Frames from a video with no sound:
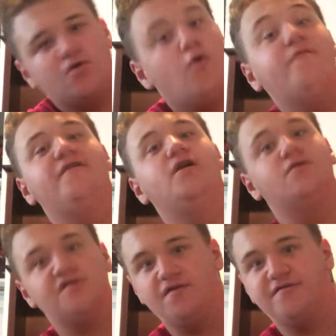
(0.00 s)
2
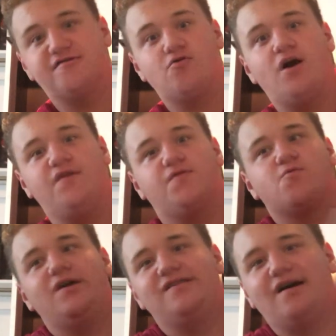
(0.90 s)
videos on this, cried
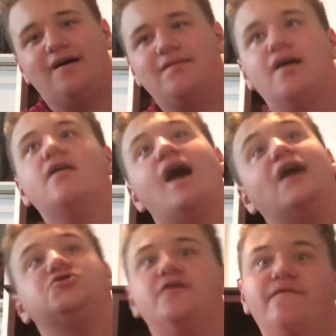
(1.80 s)
3 times.
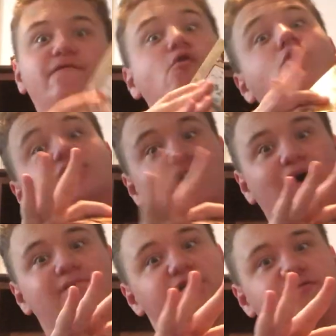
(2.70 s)
Actually, 4
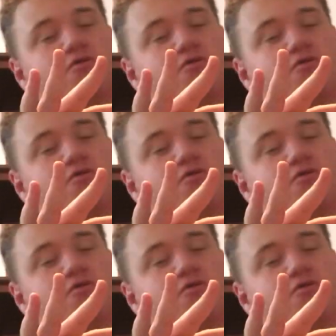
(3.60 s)
times I've